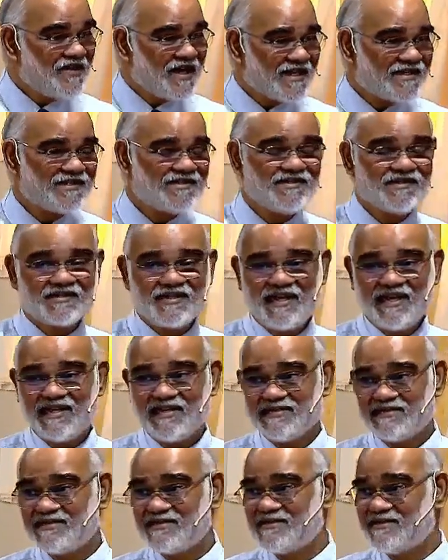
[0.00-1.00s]
if that's the
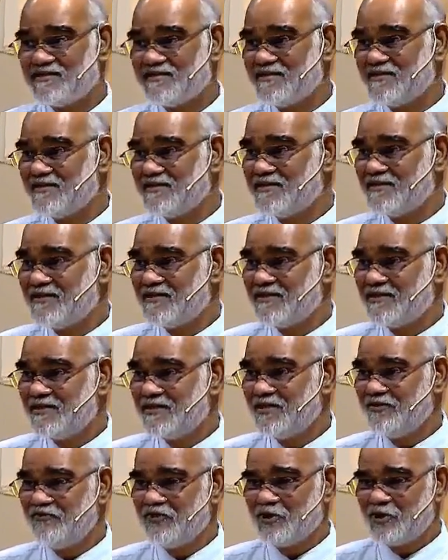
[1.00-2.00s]
case,
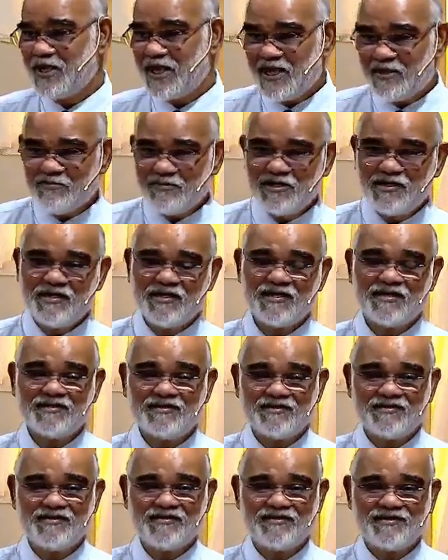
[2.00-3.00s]
if you came in
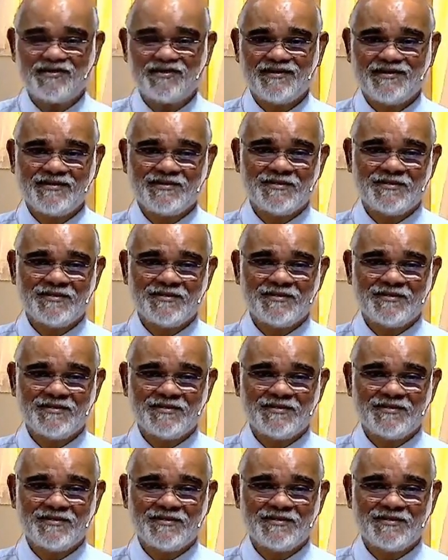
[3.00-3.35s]
here